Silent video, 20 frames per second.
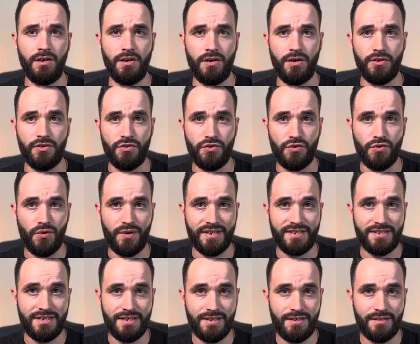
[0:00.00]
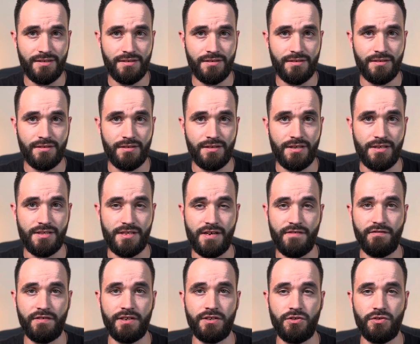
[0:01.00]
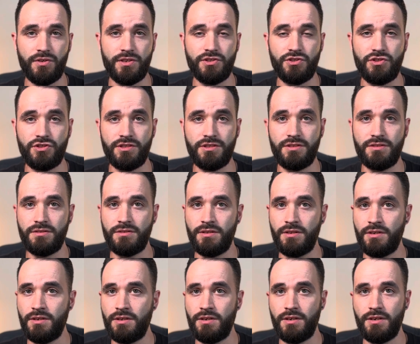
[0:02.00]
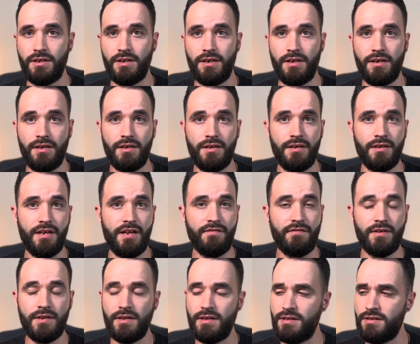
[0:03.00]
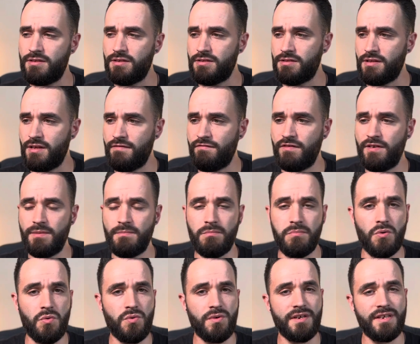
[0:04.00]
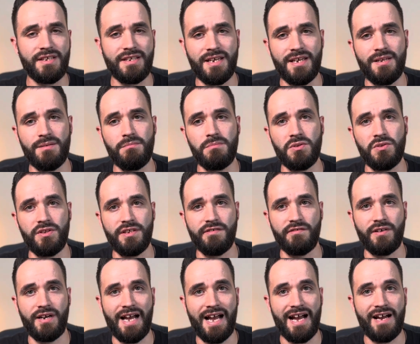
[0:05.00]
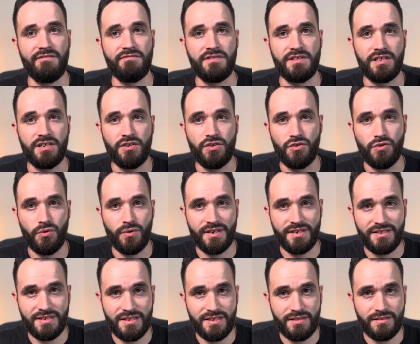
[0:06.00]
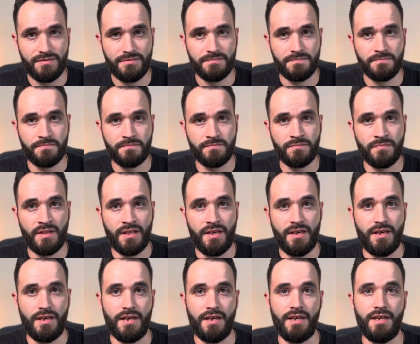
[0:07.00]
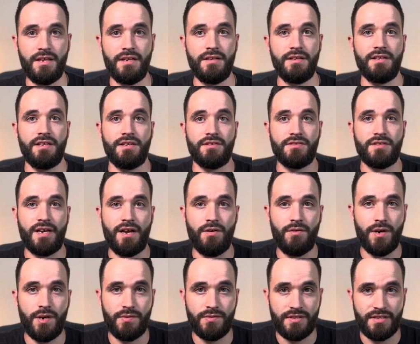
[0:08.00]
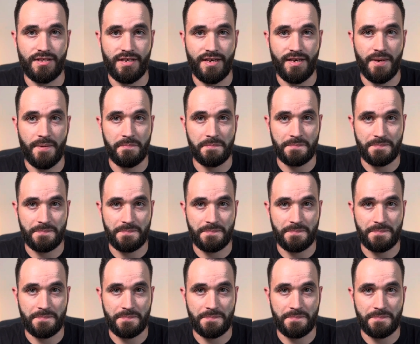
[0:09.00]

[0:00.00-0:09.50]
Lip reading: anointed? Is every Christian, does every born again believer have the anointing? And here's how I would say it.